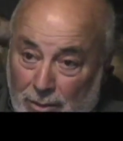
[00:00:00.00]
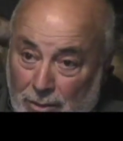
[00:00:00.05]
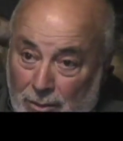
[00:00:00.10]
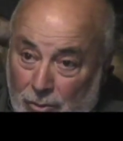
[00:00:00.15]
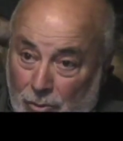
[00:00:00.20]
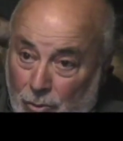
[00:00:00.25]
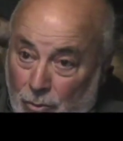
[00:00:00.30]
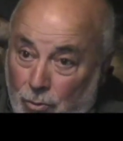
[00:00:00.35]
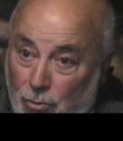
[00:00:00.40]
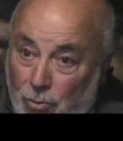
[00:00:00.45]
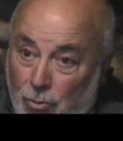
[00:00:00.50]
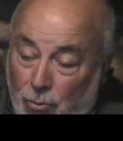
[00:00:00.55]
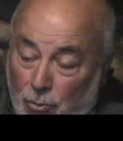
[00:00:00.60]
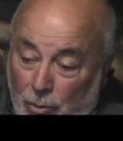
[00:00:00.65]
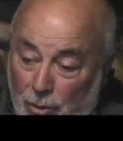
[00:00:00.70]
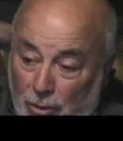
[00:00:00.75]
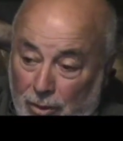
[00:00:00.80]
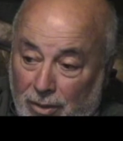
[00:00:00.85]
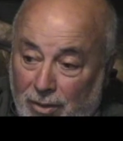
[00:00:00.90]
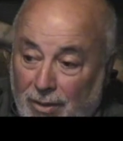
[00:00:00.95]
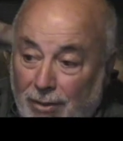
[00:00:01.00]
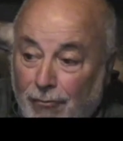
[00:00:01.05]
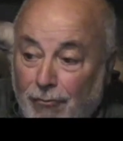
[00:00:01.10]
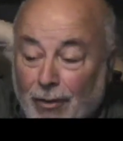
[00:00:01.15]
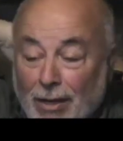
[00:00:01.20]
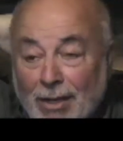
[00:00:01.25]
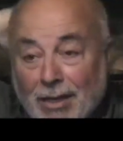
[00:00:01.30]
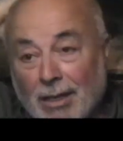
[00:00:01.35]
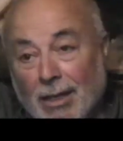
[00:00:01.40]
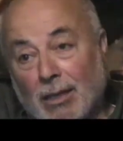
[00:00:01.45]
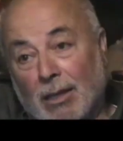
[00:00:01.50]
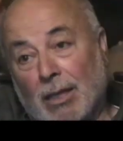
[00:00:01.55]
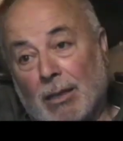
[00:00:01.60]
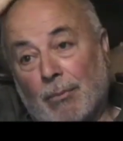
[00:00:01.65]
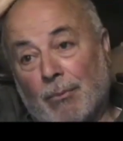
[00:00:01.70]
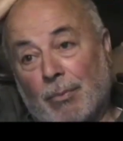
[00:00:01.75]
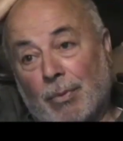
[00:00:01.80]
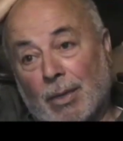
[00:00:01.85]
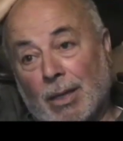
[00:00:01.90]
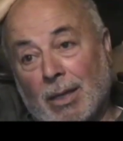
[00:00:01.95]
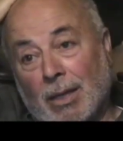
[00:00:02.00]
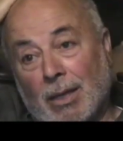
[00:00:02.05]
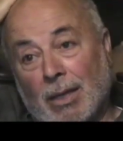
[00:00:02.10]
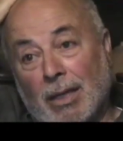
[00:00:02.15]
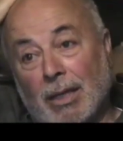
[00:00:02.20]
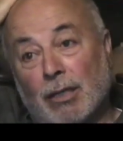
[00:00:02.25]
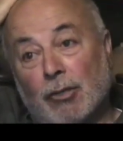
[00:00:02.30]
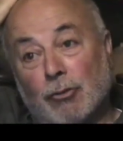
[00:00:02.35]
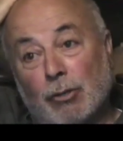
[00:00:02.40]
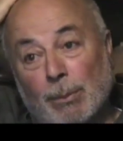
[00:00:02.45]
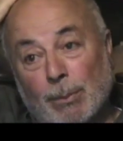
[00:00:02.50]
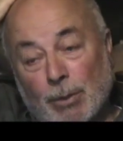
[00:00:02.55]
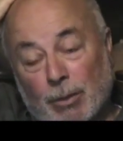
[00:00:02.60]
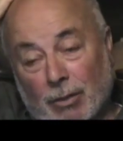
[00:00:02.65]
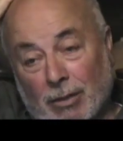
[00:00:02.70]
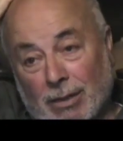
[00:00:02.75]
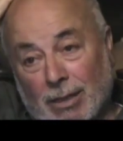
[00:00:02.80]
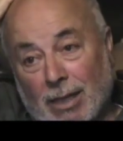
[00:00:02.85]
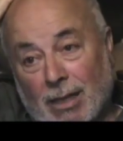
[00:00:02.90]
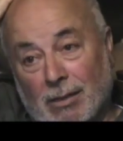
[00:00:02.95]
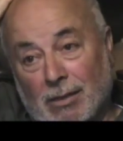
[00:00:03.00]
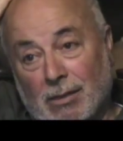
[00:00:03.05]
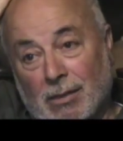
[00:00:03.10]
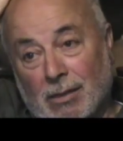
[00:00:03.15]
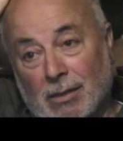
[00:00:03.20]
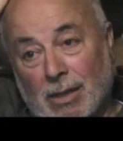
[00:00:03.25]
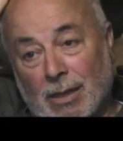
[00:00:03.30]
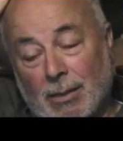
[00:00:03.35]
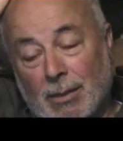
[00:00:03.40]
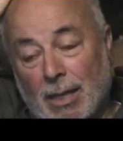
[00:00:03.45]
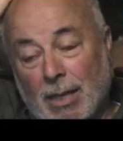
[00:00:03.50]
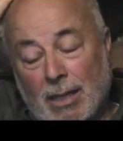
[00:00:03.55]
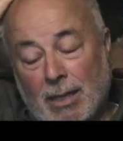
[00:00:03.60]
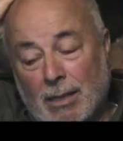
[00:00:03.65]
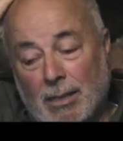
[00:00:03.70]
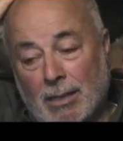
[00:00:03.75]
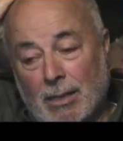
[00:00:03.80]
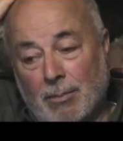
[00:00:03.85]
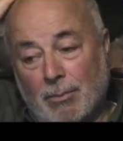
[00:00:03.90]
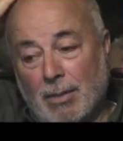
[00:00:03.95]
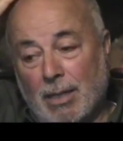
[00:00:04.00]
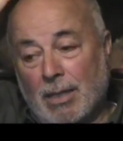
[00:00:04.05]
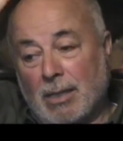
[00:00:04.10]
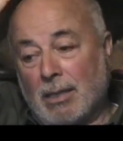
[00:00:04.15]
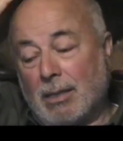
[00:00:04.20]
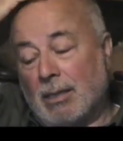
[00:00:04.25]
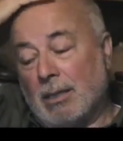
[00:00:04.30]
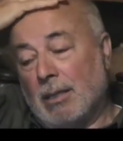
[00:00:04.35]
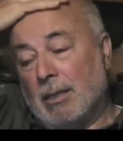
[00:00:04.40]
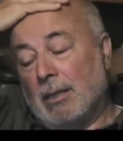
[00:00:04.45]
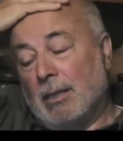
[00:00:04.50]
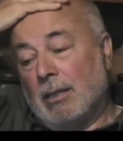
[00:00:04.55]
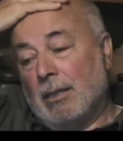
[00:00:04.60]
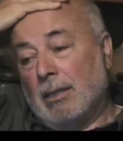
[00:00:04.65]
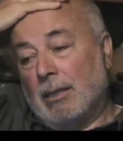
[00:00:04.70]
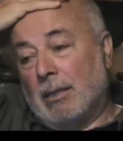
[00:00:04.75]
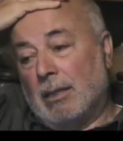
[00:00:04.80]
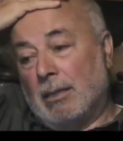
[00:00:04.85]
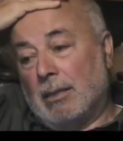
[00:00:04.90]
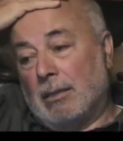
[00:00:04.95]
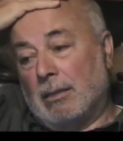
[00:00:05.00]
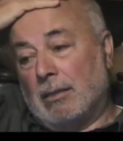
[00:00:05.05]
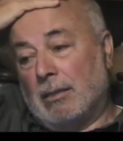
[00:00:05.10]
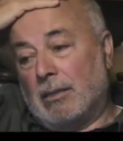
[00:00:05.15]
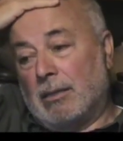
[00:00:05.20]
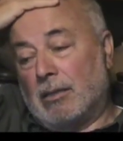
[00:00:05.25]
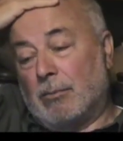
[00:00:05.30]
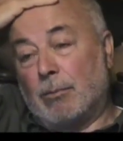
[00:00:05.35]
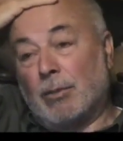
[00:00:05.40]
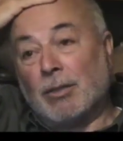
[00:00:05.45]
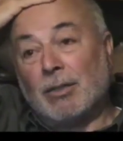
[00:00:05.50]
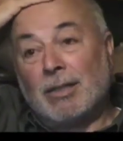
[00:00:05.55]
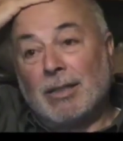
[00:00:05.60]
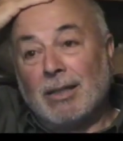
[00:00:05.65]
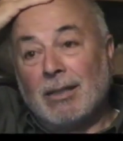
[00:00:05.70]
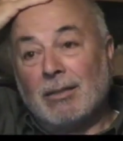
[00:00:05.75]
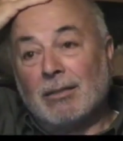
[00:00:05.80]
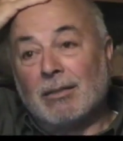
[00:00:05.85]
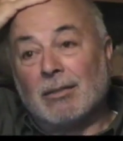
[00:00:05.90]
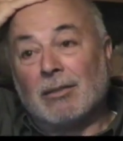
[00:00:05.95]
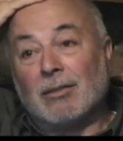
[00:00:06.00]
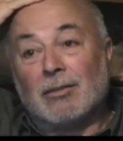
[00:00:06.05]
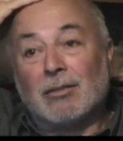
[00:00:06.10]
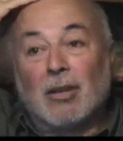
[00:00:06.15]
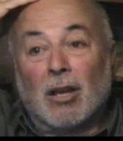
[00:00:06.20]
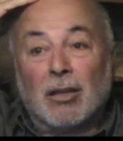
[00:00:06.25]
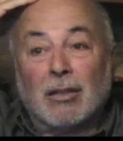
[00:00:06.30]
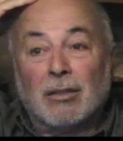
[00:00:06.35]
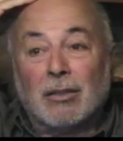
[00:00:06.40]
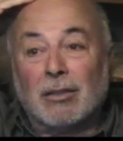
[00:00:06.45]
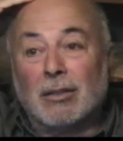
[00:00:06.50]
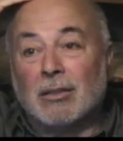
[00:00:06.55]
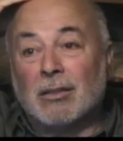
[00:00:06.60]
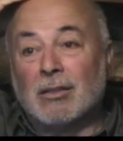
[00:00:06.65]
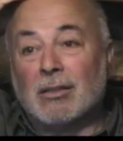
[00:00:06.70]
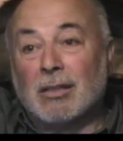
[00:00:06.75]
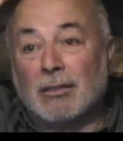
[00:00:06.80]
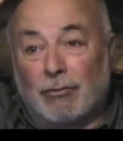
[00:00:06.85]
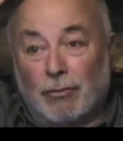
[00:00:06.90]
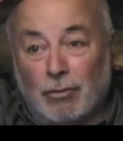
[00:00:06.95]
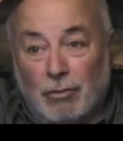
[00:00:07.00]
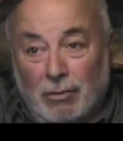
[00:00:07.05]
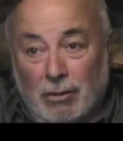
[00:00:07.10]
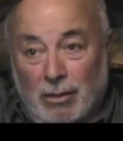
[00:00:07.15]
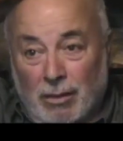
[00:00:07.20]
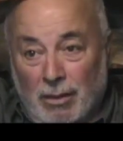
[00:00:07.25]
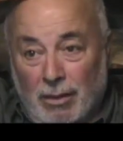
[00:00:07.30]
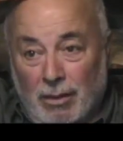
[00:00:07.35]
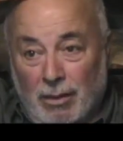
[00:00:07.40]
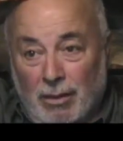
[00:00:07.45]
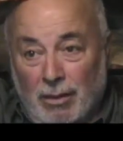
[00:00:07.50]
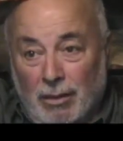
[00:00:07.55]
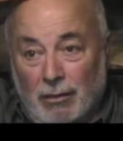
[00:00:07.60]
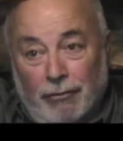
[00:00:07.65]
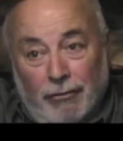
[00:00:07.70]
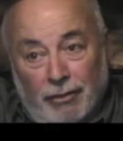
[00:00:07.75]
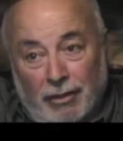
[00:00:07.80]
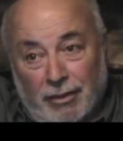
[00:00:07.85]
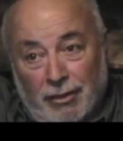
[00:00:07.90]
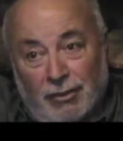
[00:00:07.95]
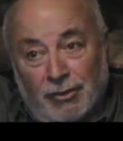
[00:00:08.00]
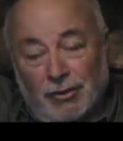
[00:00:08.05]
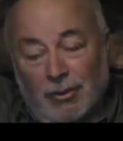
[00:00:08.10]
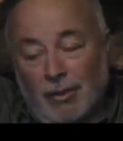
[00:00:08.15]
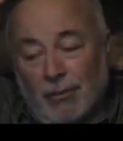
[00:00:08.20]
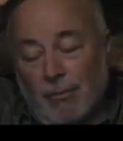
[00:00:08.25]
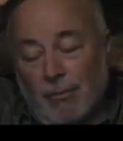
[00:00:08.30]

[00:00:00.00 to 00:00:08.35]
do work defending them in criminal cases. My expertise is not in civil affairs.